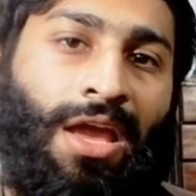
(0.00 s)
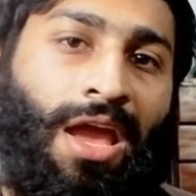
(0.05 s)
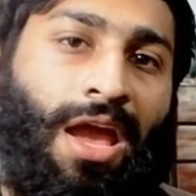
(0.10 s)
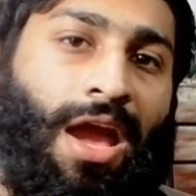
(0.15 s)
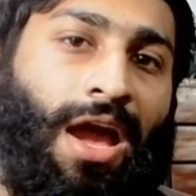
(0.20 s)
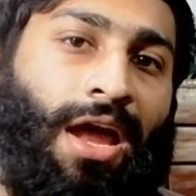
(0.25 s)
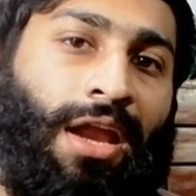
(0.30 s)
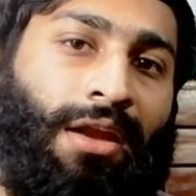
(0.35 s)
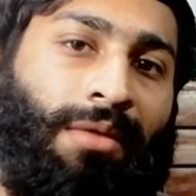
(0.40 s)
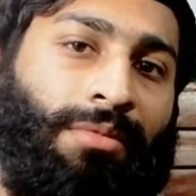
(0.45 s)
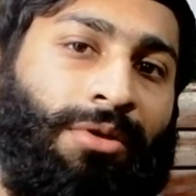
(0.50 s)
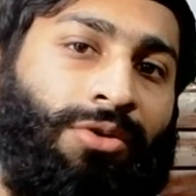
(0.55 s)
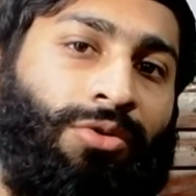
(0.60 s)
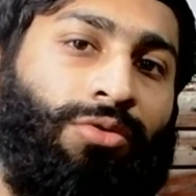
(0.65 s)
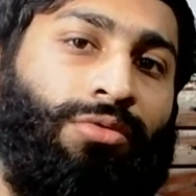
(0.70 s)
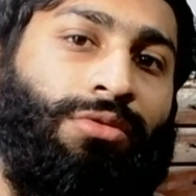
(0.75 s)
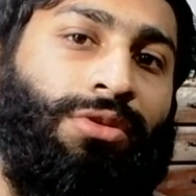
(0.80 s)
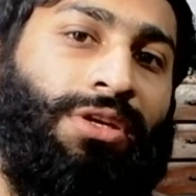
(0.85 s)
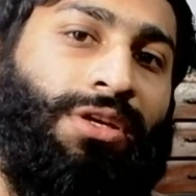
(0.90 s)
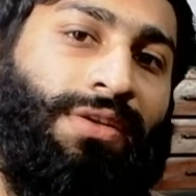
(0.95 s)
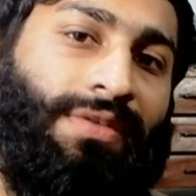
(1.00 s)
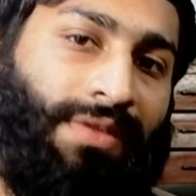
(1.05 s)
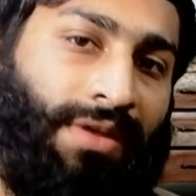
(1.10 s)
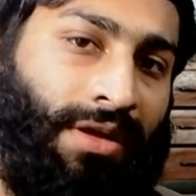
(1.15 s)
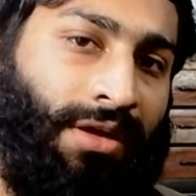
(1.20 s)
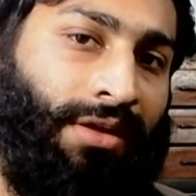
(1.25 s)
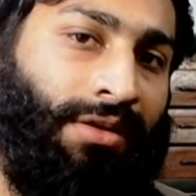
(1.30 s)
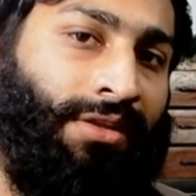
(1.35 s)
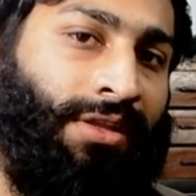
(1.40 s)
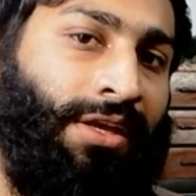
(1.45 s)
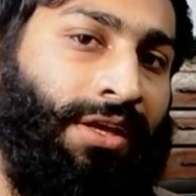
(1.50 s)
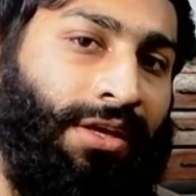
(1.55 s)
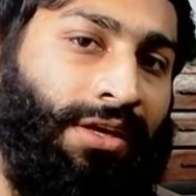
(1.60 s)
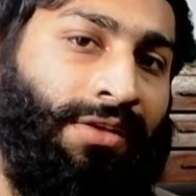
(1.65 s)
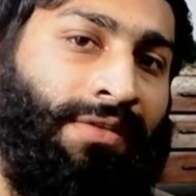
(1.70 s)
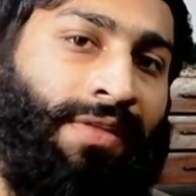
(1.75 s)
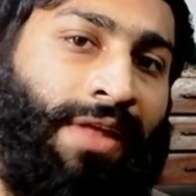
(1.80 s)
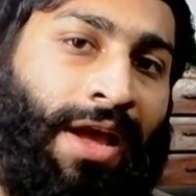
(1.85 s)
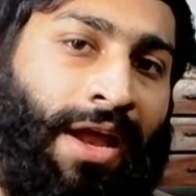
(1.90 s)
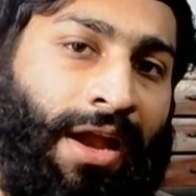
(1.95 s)
And number two thing is
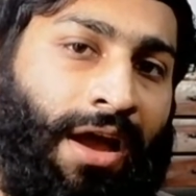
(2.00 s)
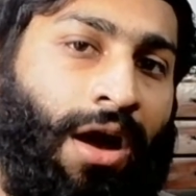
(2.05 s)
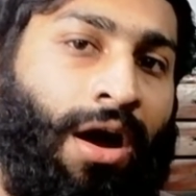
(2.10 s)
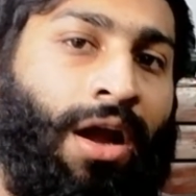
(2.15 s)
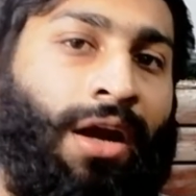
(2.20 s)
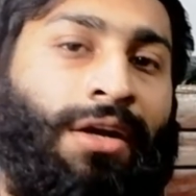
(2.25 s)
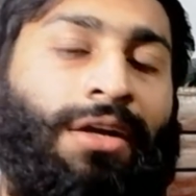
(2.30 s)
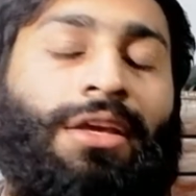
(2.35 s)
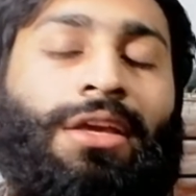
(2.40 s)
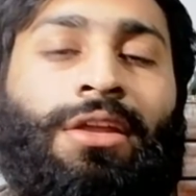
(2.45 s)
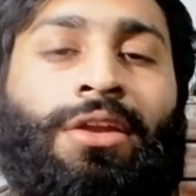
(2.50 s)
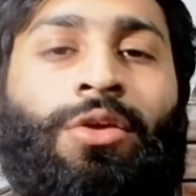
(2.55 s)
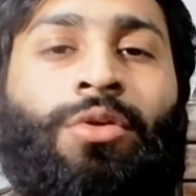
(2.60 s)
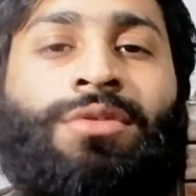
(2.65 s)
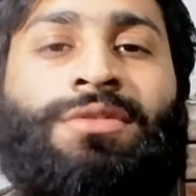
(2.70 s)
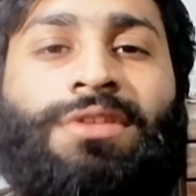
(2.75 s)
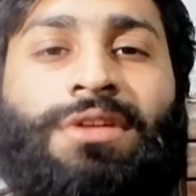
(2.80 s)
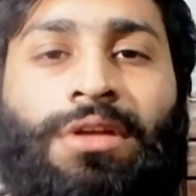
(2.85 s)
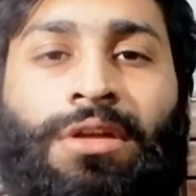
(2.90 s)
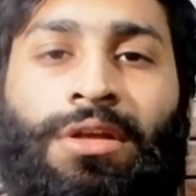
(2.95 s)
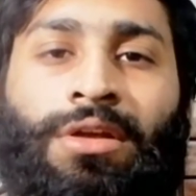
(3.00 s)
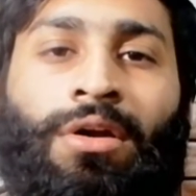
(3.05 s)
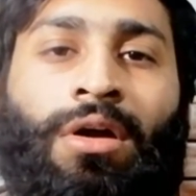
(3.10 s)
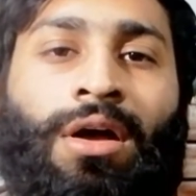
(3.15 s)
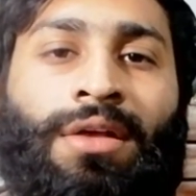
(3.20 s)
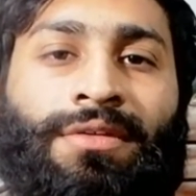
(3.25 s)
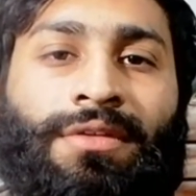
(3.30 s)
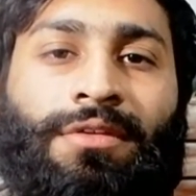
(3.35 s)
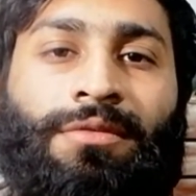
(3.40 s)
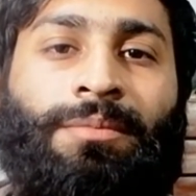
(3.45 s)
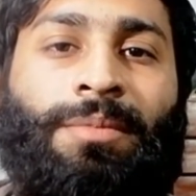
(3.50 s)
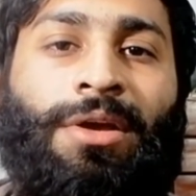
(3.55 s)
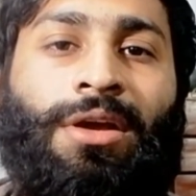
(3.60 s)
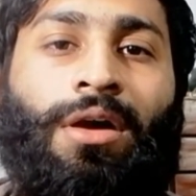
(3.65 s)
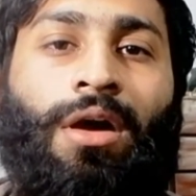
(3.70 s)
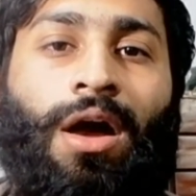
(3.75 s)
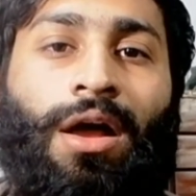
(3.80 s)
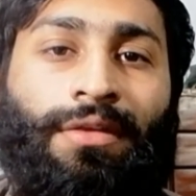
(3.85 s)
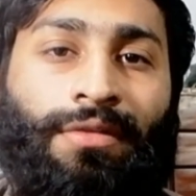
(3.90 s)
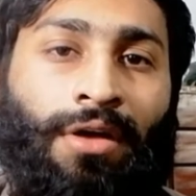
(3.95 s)
that arteriosclerosis,
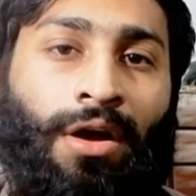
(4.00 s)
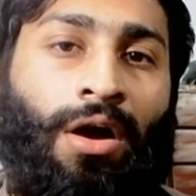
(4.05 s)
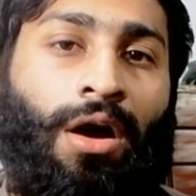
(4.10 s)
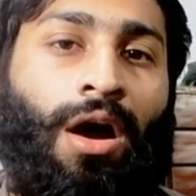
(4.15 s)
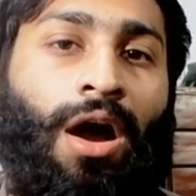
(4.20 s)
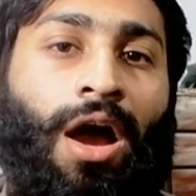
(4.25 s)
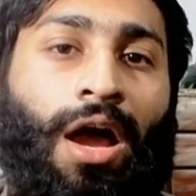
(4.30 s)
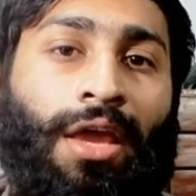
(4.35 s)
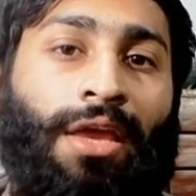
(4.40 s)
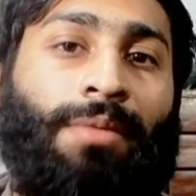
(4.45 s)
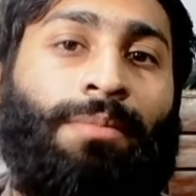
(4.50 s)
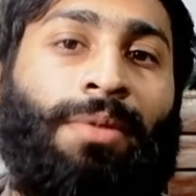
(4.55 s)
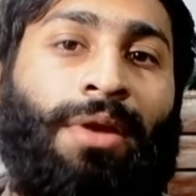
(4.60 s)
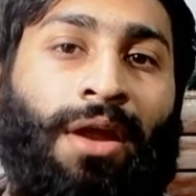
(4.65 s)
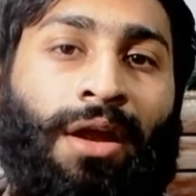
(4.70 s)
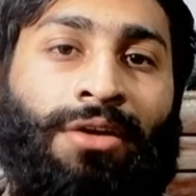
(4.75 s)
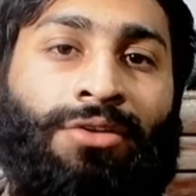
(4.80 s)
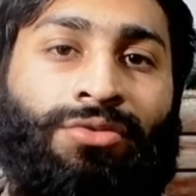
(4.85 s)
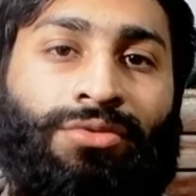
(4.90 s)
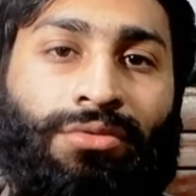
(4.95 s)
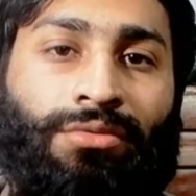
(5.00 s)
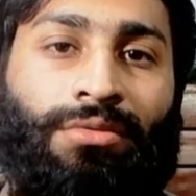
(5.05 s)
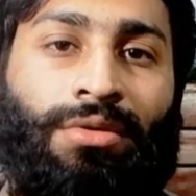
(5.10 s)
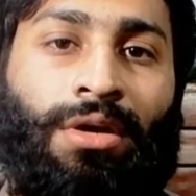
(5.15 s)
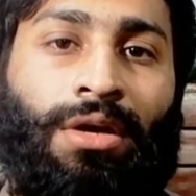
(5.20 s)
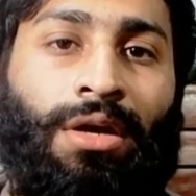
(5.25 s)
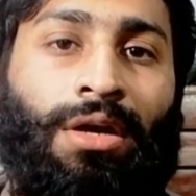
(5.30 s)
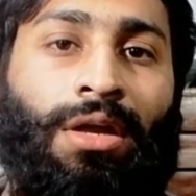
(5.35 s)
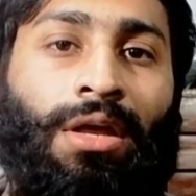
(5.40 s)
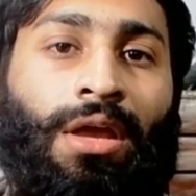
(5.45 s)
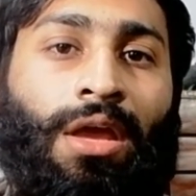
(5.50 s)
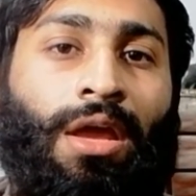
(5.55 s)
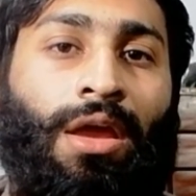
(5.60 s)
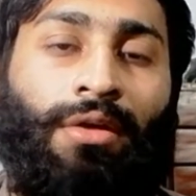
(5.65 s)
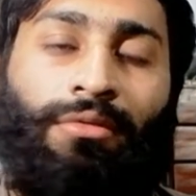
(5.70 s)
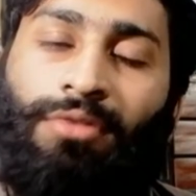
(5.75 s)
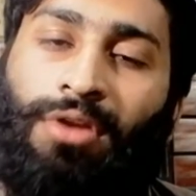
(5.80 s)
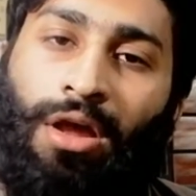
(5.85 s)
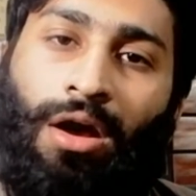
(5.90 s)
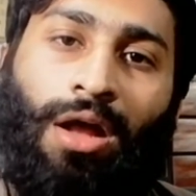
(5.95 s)
because the high blood sugar
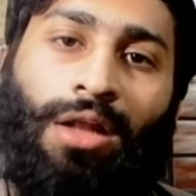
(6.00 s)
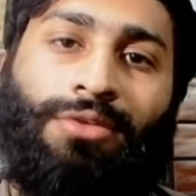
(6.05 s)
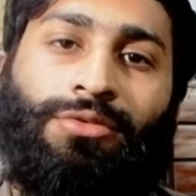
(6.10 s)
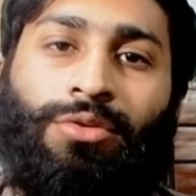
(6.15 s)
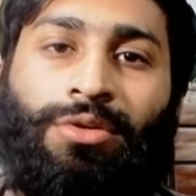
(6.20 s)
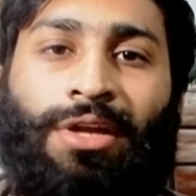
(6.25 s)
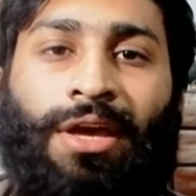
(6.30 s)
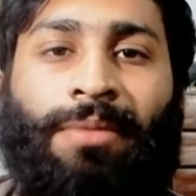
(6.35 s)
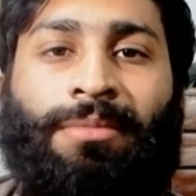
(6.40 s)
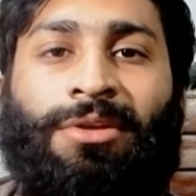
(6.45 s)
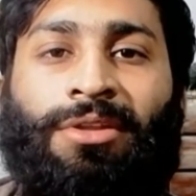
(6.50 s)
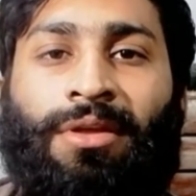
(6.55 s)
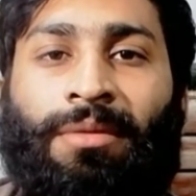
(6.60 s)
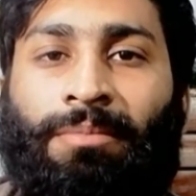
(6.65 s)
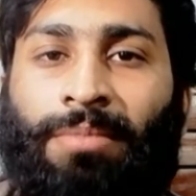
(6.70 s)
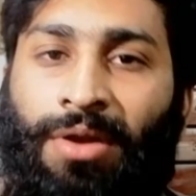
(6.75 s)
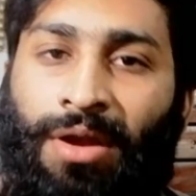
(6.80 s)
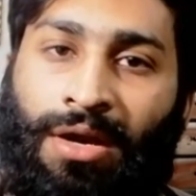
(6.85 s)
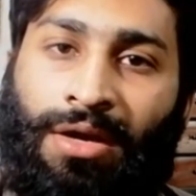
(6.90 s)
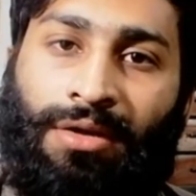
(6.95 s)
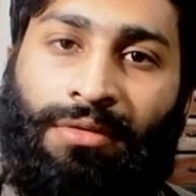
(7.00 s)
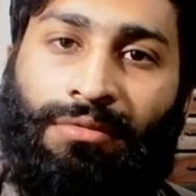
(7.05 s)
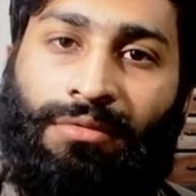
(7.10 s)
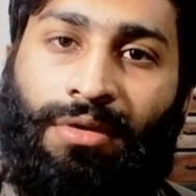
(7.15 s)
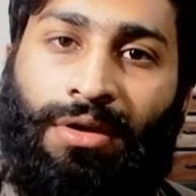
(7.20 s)
will also damage the blood